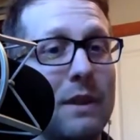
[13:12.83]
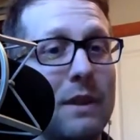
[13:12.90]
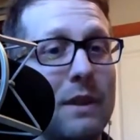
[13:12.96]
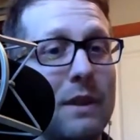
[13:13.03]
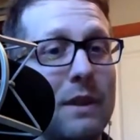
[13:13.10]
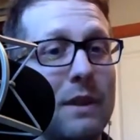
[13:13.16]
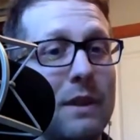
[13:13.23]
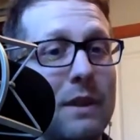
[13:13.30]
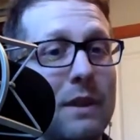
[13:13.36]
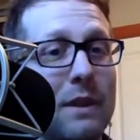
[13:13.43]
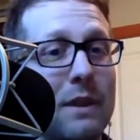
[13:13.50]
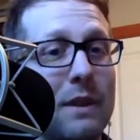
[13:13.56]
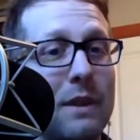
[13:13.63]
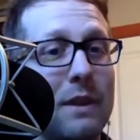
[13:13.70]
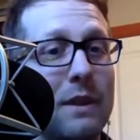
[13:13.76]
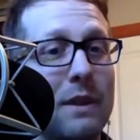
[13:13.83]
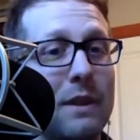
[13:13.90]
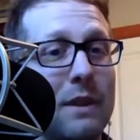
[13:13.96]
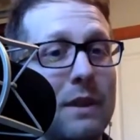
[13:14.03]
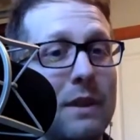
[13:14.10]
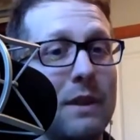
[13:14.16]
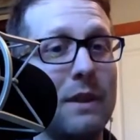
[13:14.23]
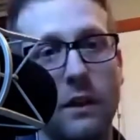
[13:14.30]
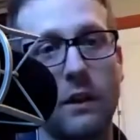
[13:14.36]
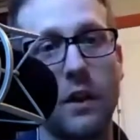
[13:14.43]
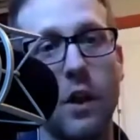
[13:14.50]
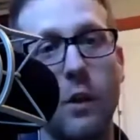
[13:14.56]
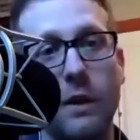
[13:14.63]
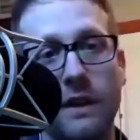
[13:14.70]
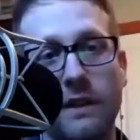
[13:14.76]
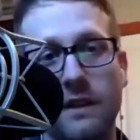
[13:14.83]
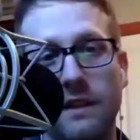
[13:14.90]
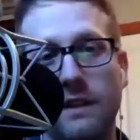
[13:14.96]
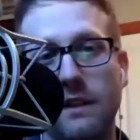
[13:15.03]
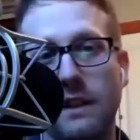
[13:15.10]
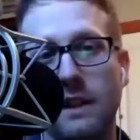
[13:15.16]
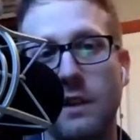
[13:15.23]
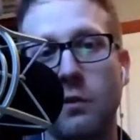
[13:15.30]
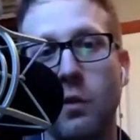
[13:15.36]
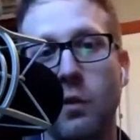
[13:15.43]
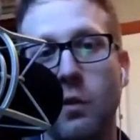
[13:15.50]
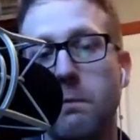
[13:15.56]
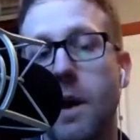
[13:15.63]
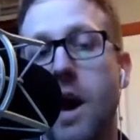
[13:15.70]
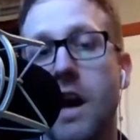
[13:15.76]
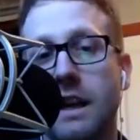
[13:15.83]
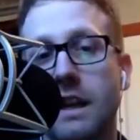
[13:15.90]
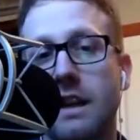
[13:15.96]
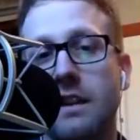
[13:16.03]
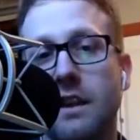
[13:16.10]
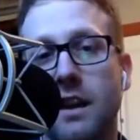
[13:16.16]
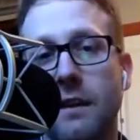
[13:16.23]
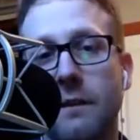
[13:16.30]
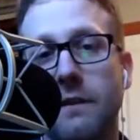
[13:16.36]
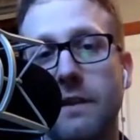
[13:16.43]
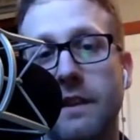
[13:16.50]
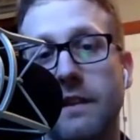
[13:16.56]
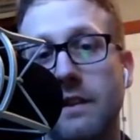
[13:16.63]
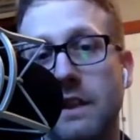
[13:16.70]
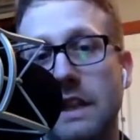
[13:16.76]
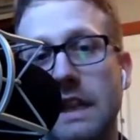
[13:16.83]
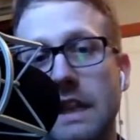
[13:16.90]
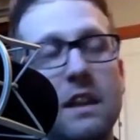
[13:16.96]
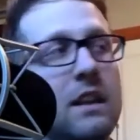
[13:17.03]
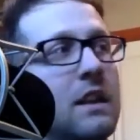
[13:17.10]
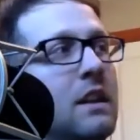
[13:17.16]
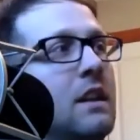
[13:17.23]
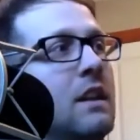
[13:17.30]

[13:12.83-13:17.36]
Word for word: different realities that are coexisting in one pocket of the city.